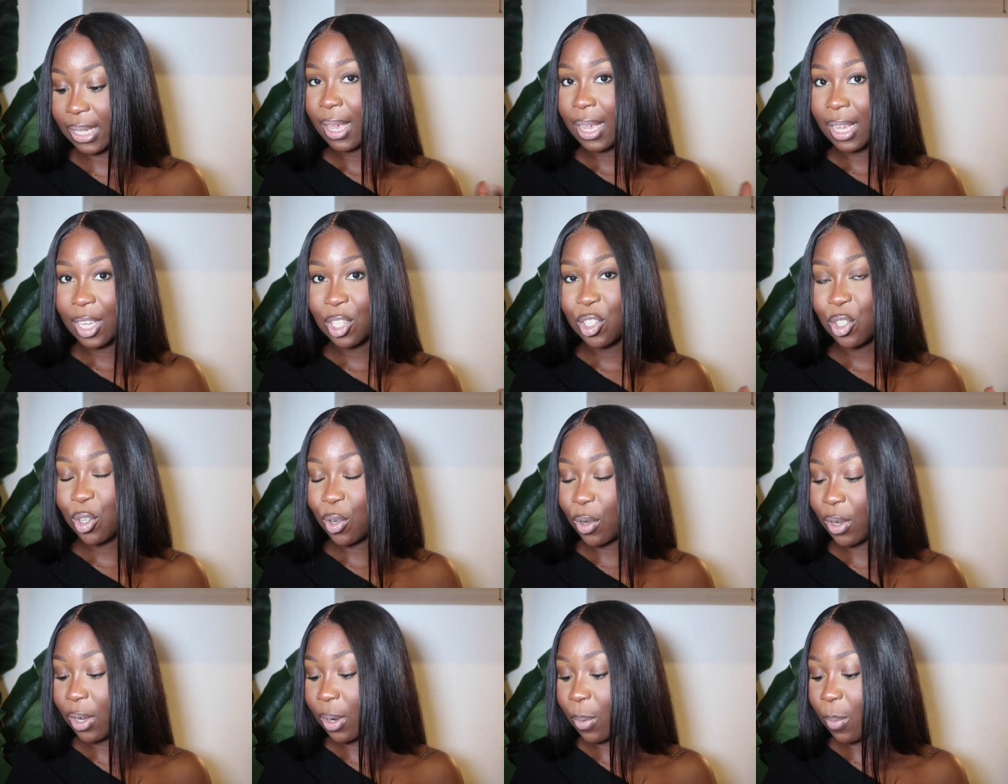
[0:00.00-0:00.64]
It is
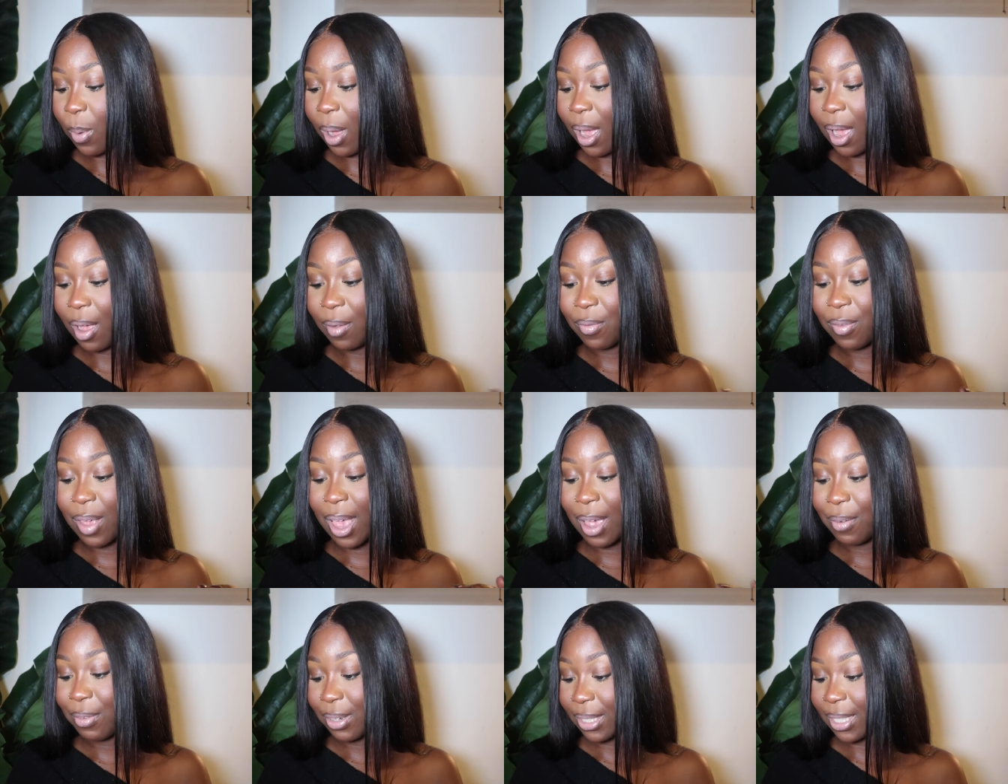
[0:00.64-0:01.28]
truly worth
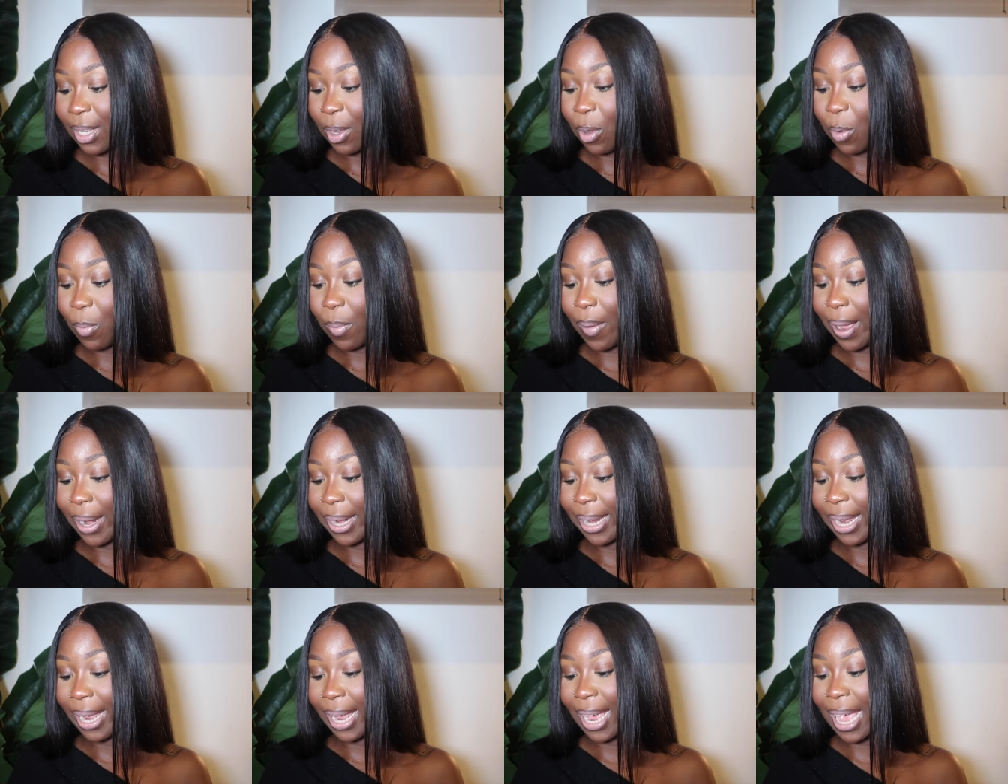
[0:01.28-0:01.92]
every single
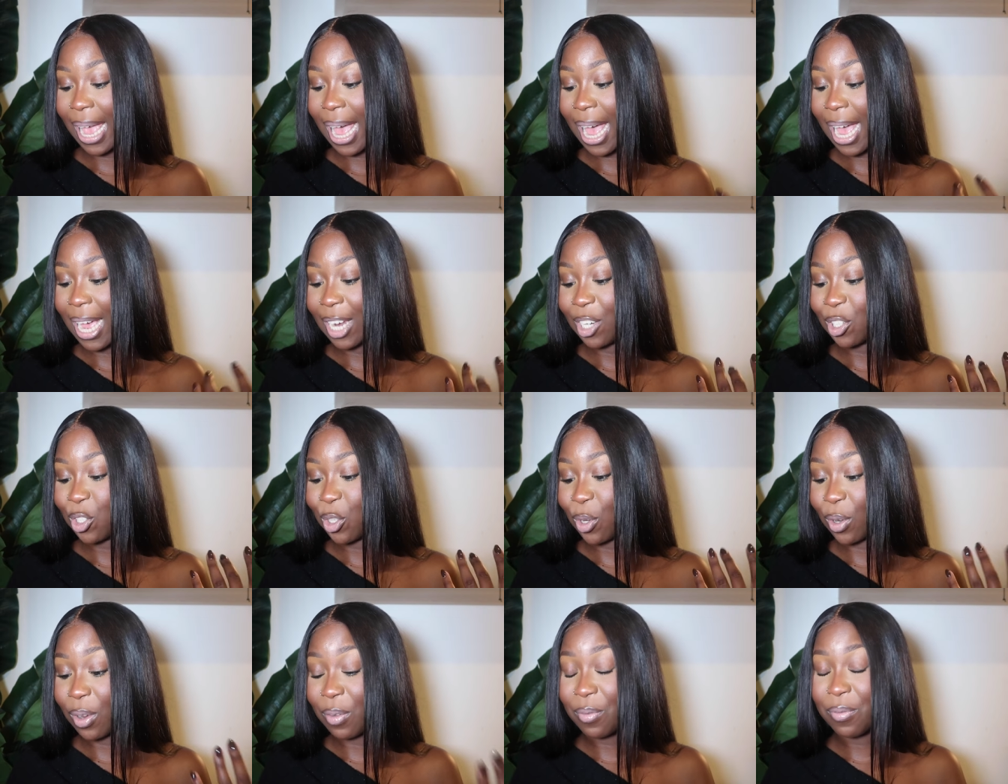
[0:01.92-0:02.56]
penny,
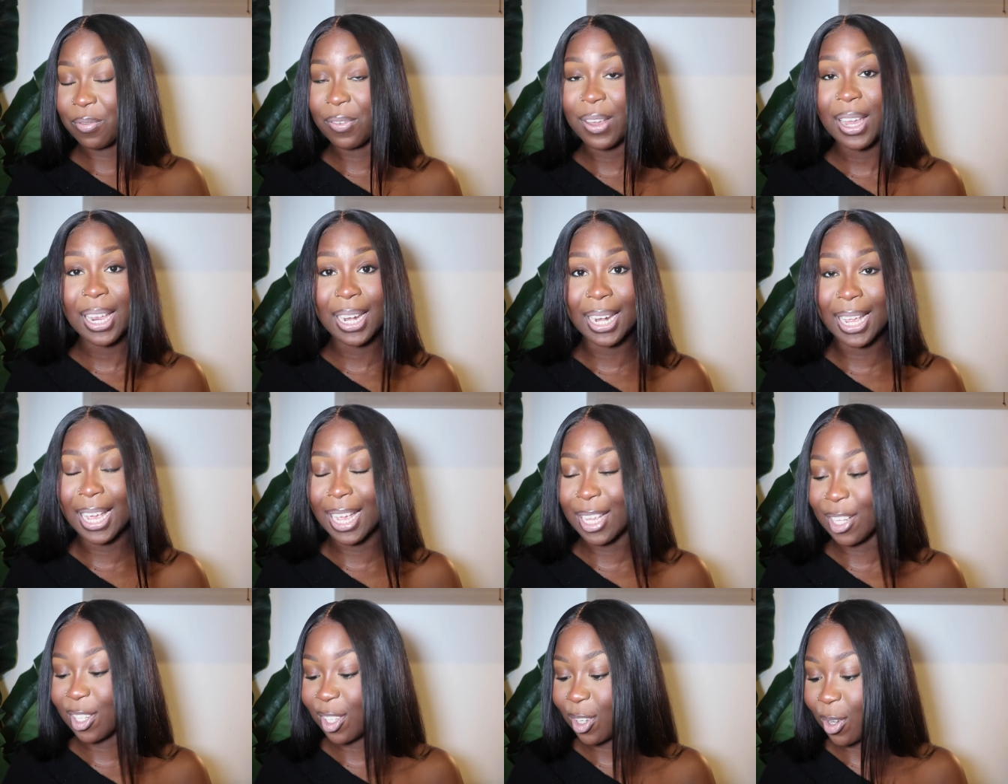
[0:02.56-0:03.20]
and you can feel
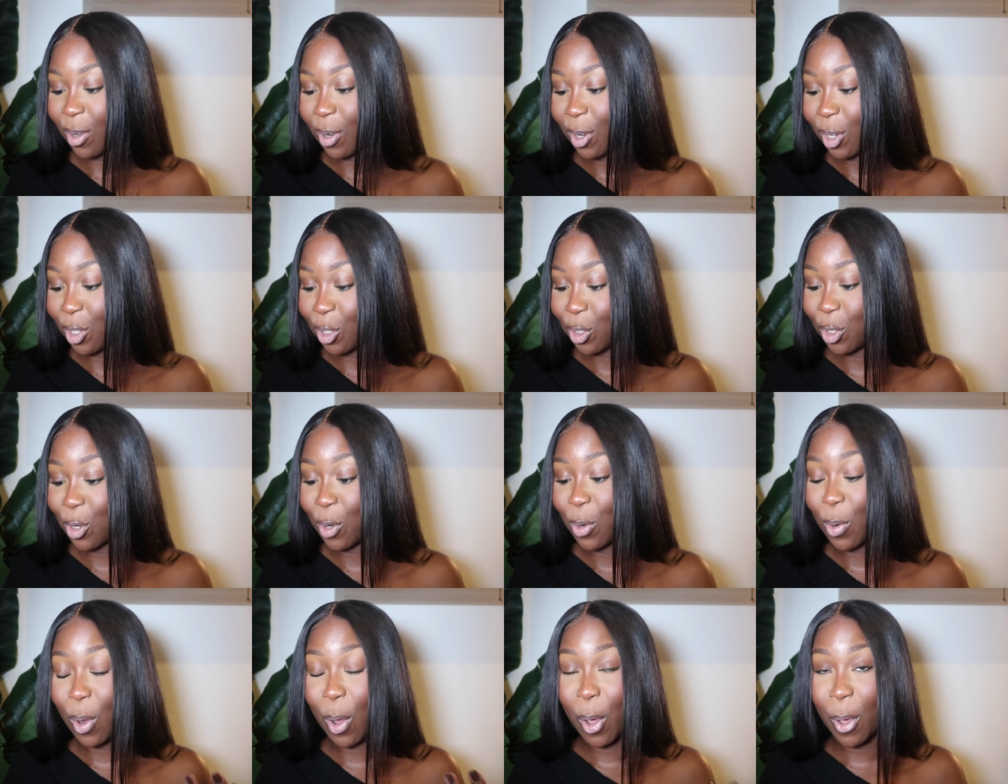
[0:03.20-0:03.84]
it as soon
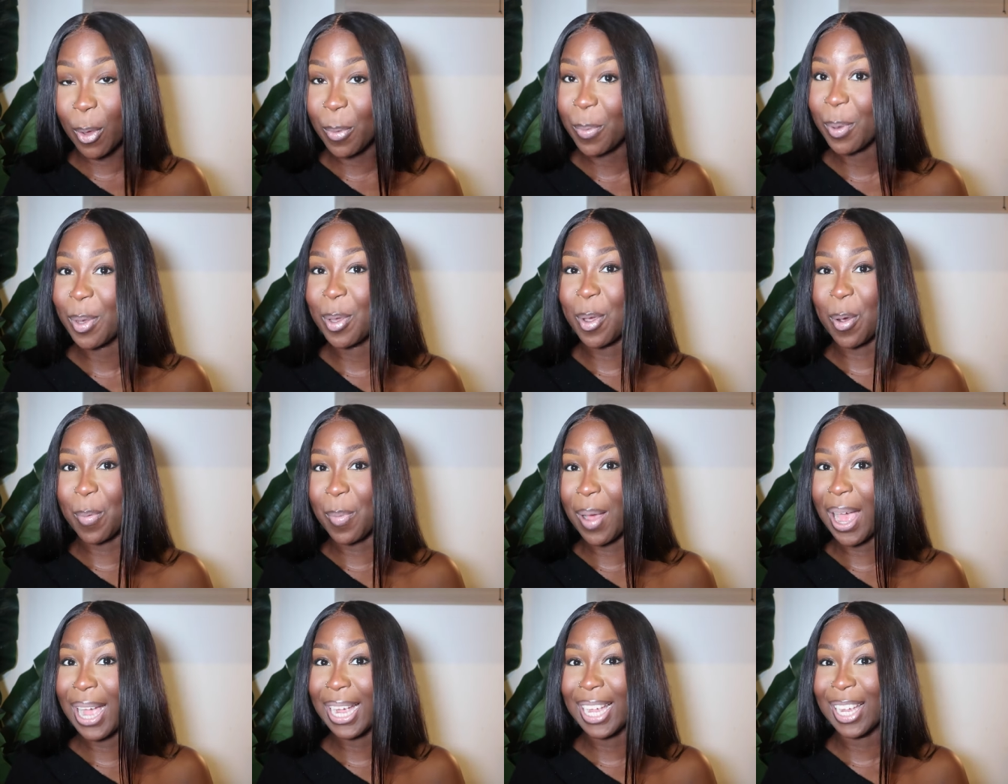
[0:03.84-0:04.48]
as you open
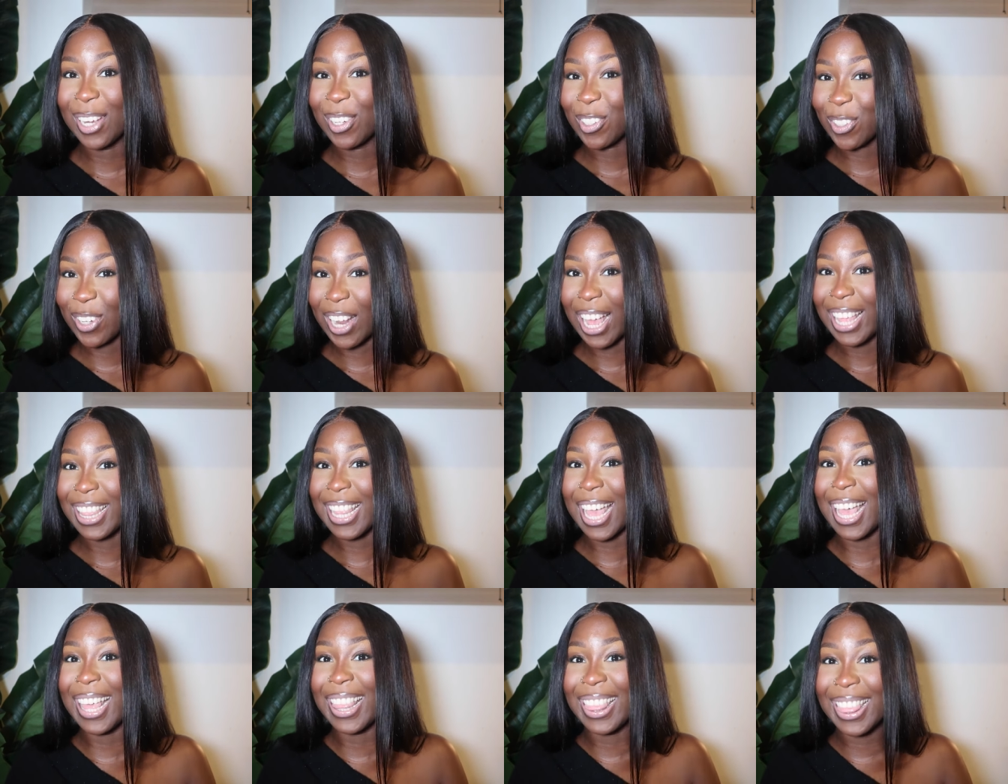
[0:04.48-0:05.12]
your package,
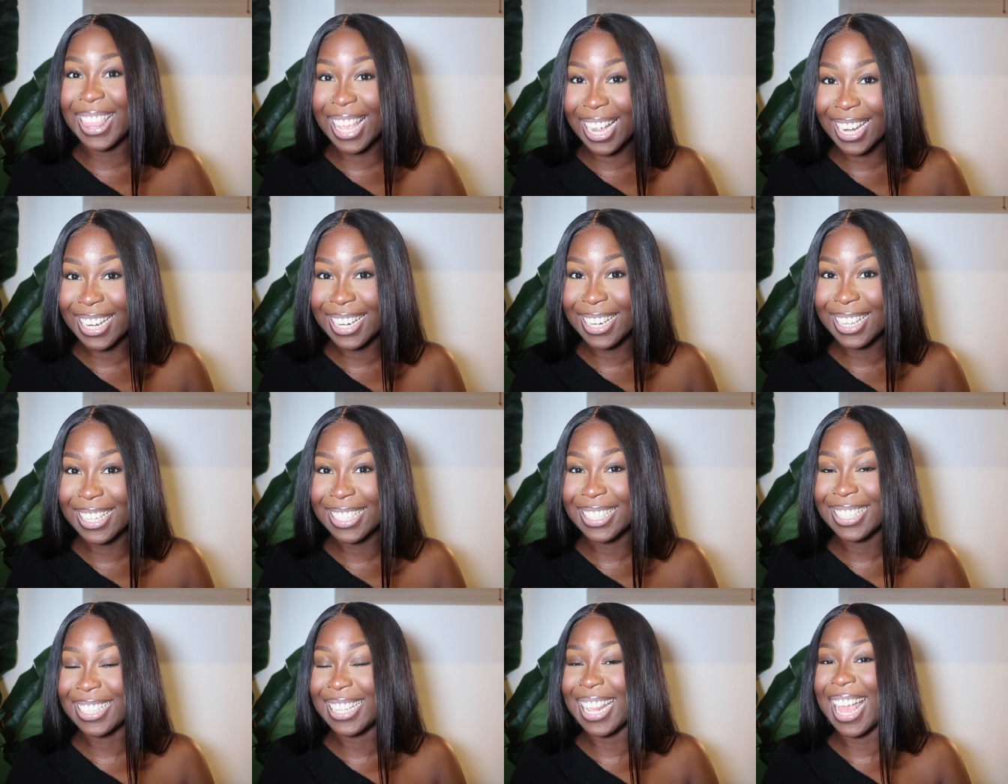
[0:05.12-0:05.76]
like, that
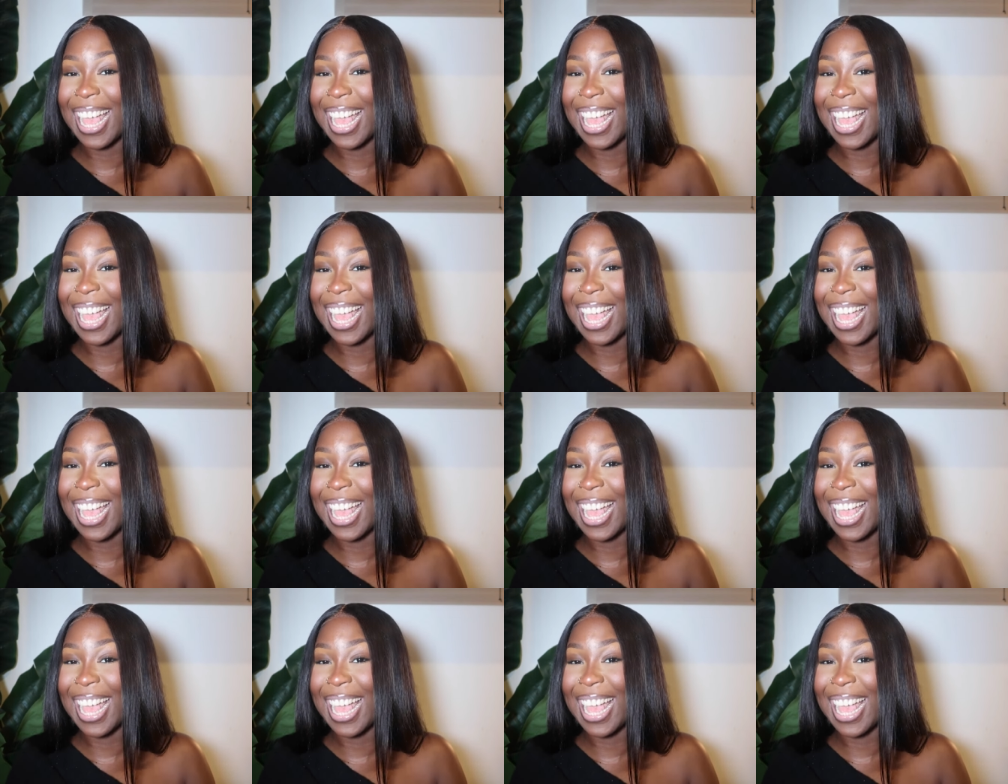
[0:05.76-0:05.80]
thickness,